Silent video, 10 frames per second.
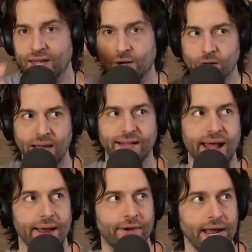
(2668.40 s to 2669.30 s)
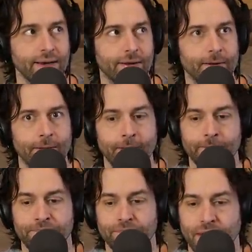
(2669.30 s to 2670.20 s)
They'd go like that, right?
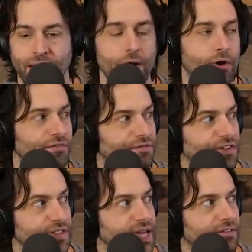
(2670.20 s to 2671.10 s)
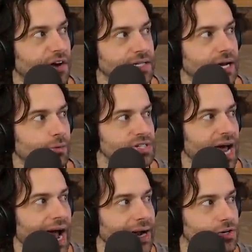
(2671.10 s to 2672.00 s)
I don't know if Dick Vitale was
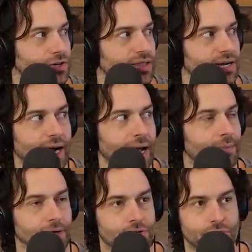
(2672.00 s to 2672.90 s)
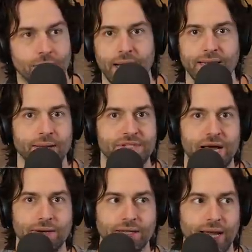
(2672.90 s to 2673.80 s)
actually the guy, but it sure goddamn
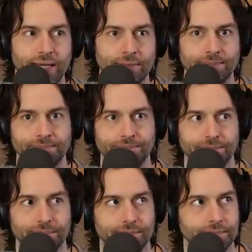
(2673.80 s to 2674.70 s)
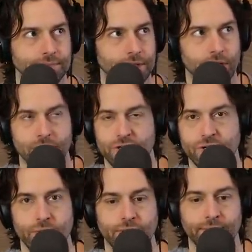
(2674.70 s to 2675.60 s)
sounded like him. Could have
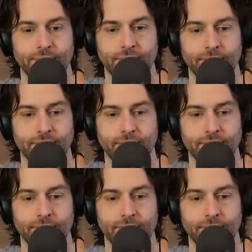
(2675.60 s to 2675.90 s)
sued him.